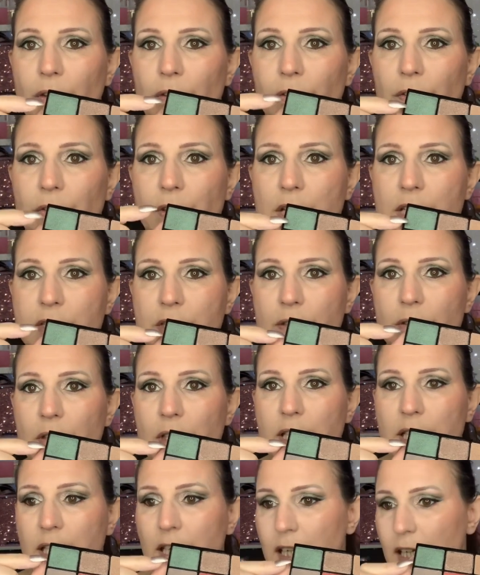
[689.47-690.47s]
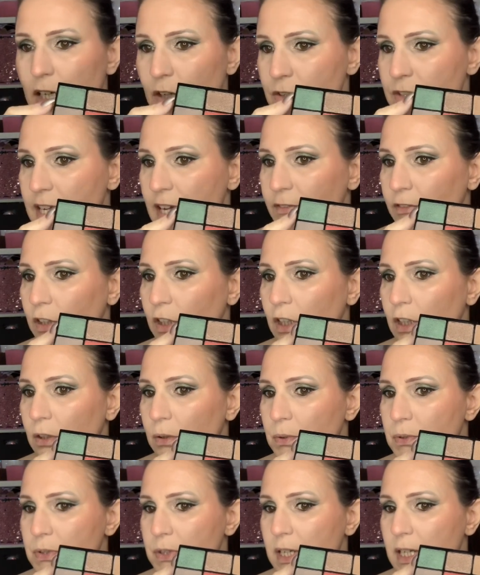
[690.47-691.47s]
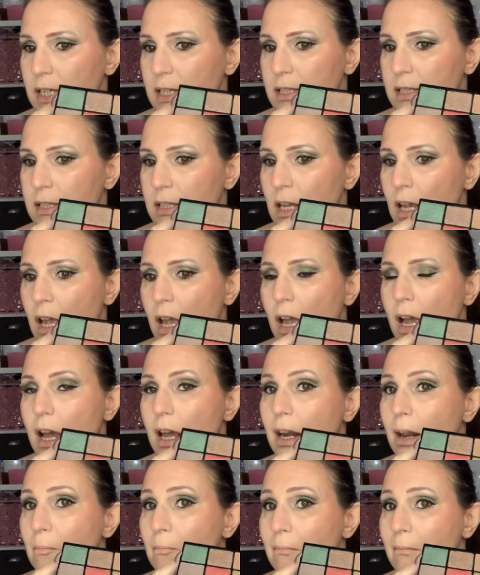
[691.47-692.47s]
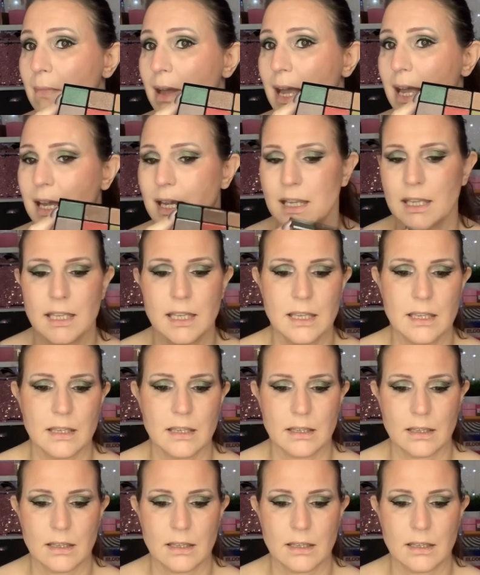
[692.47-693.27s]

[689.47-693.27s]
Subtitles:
this colour here because I haven't used this, and I may